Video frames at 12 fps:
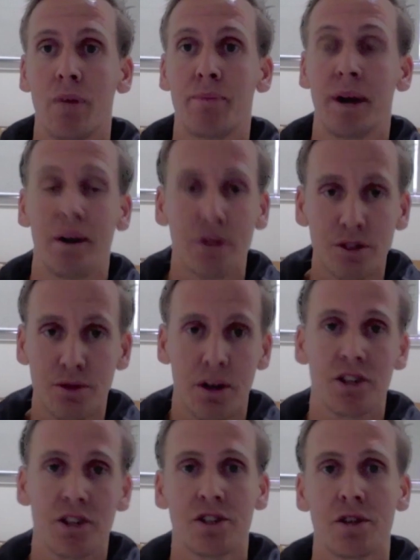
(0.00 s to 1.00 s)
parents'
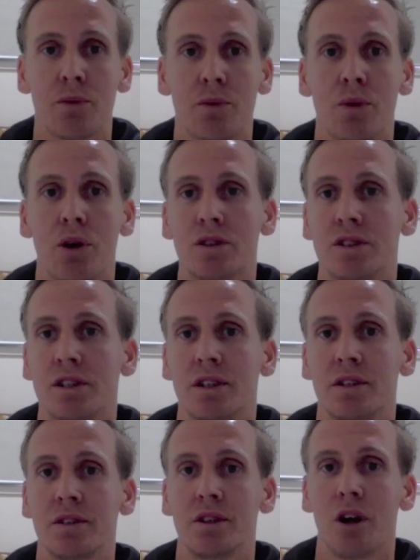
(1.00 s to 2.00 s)
relationship works,
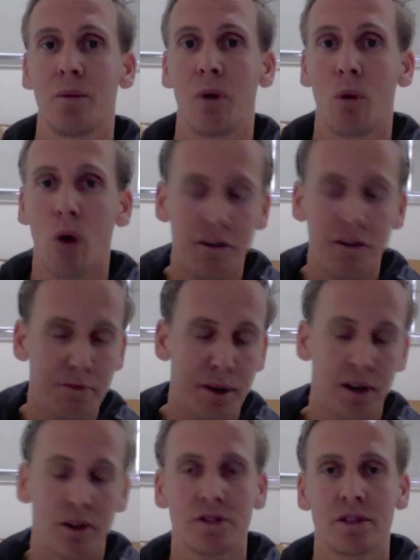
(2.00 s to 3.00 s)
seeing, you know, my wife's
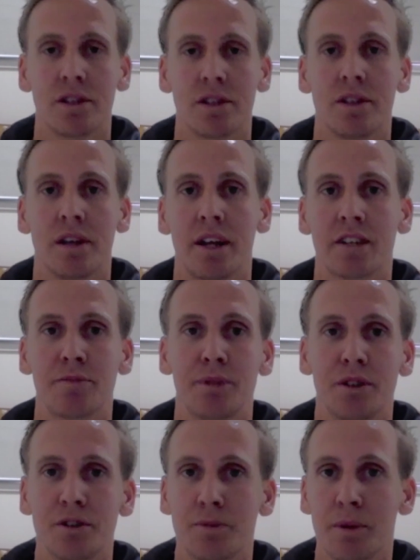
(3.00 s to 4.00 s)
parents and
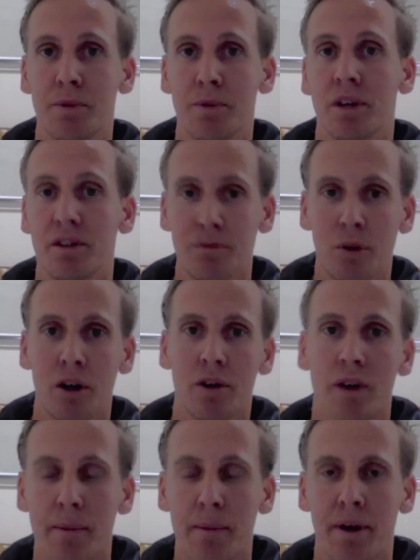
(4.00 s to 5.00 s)
experienced people, even my
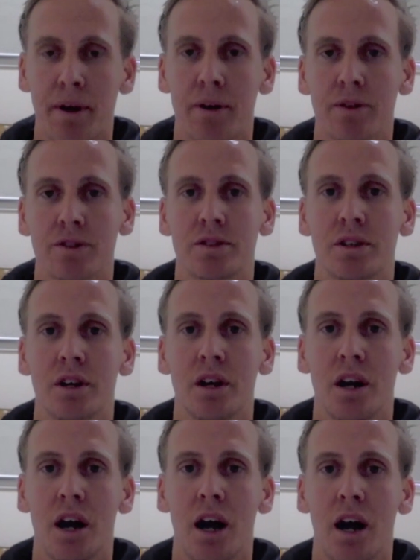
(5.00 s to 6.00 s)
grandparents,
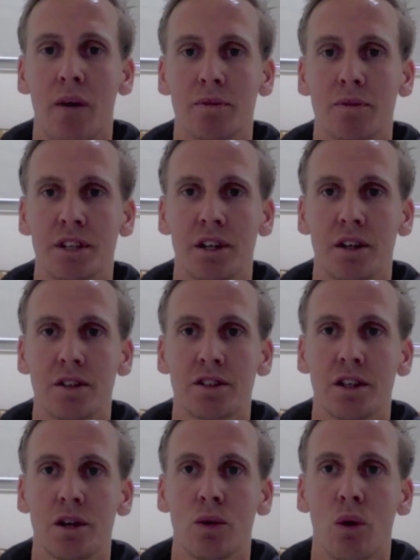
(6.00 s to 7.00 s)

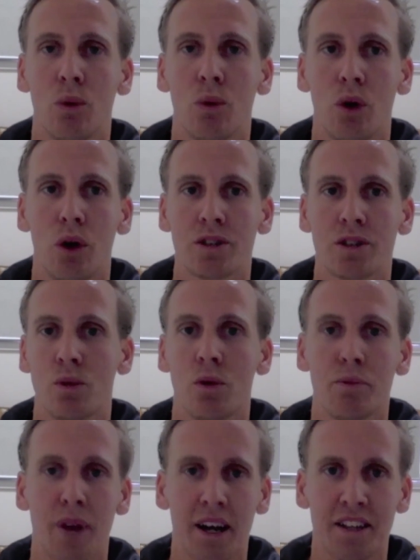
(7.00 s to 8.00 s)
seeing what works and
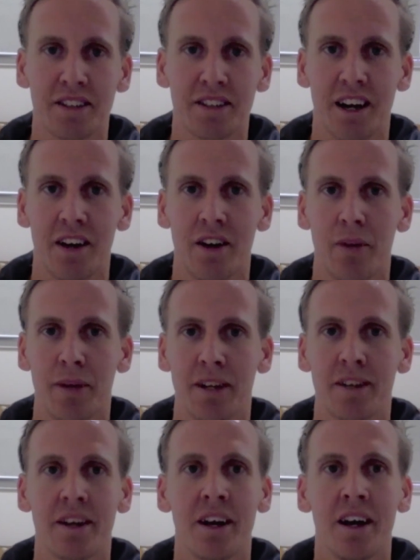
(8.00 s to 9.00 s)
what breaks down. I
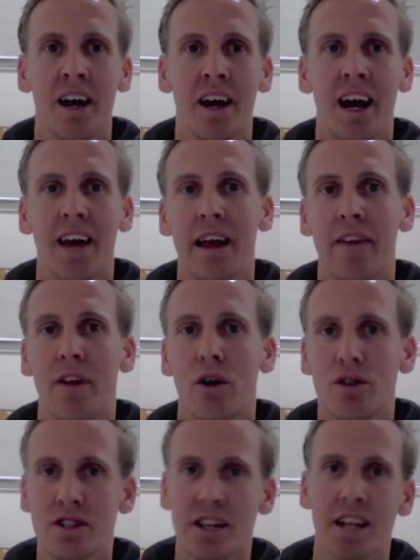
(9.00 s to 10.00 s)
mean, and
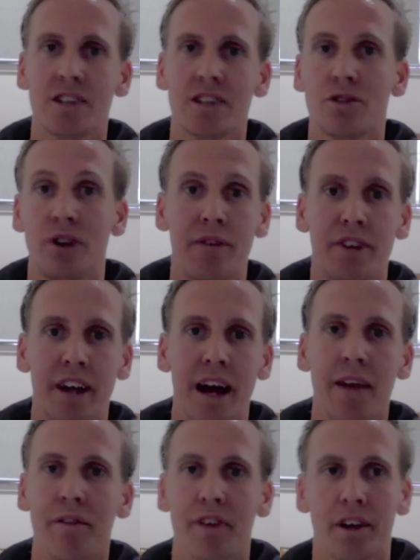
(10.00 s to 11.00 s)
those things are an
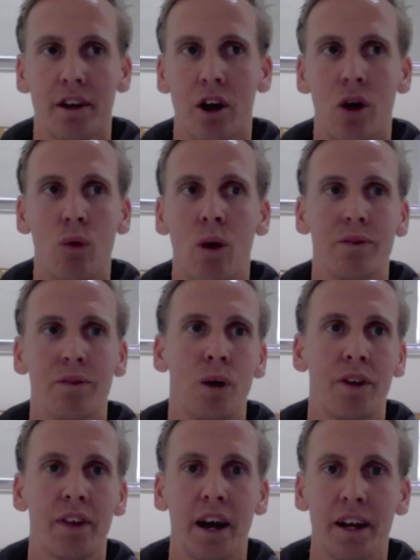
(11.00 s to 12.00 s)
everyday thing, you know.
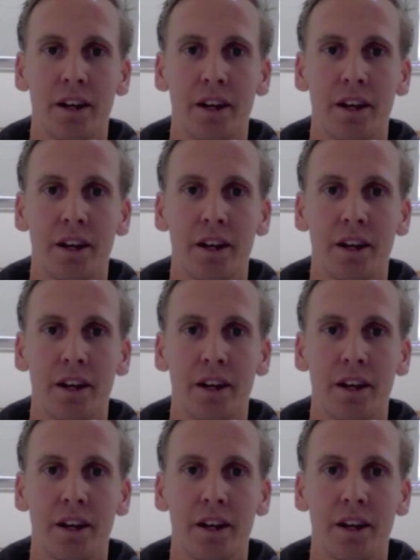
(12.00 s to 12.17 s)
One day,